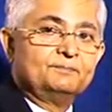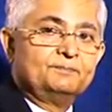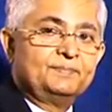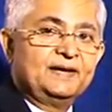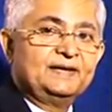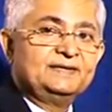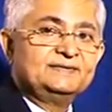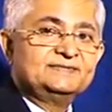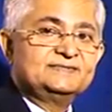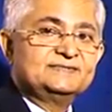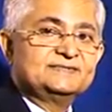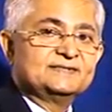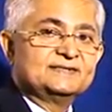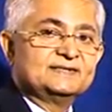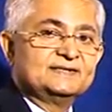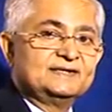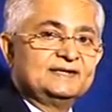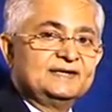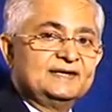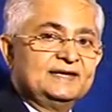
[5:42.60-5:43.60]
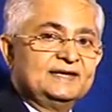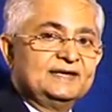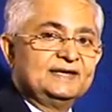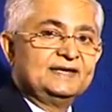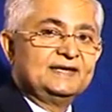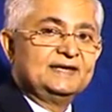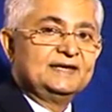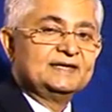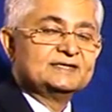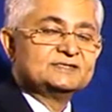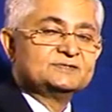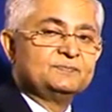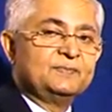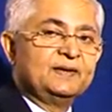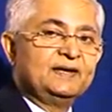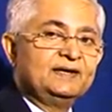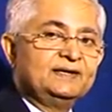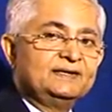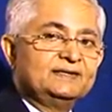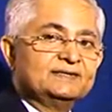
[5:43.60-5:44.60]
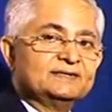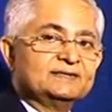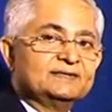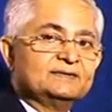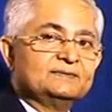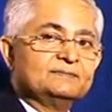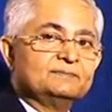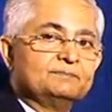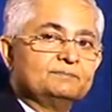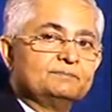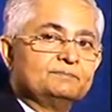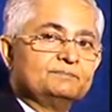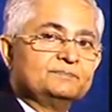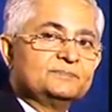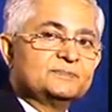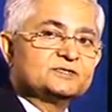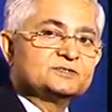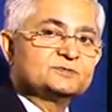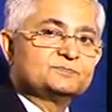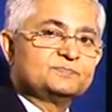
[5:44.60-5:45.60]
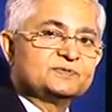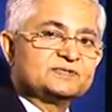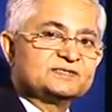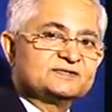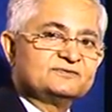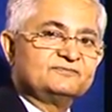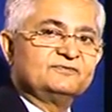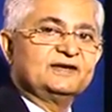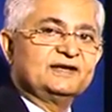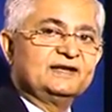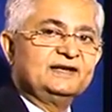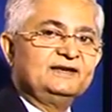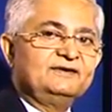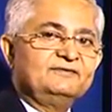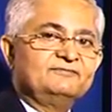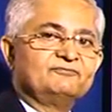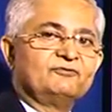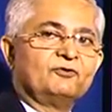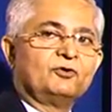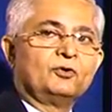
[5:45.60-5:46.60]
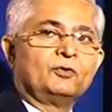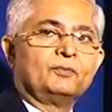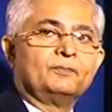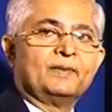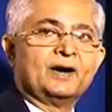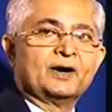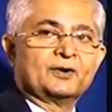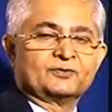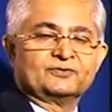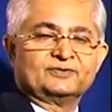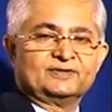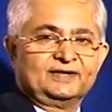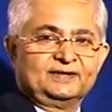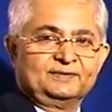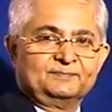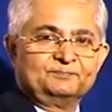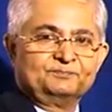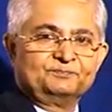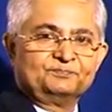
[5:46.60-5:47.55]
paint is made specifically for Maruti.